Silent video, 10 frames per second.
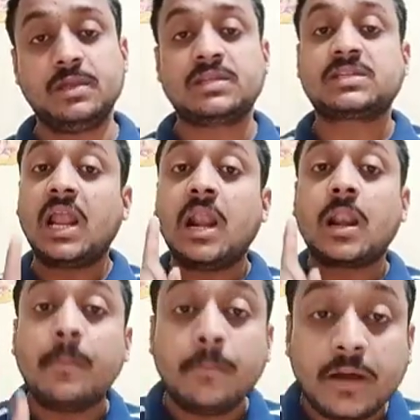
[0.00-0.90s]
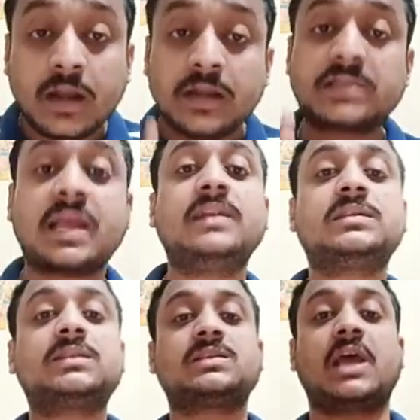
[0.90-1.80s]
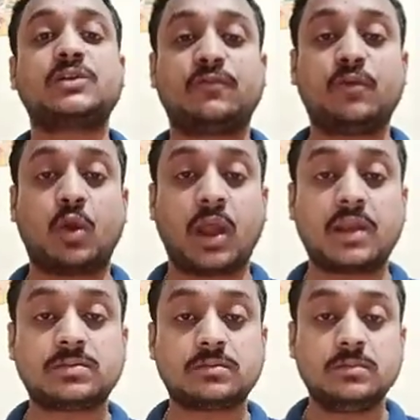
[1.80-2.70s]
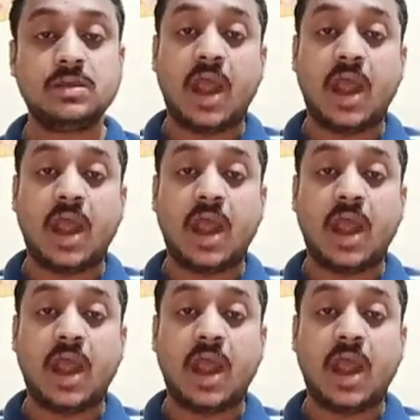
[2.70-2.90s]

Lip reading: Cell number decides the size of an organism.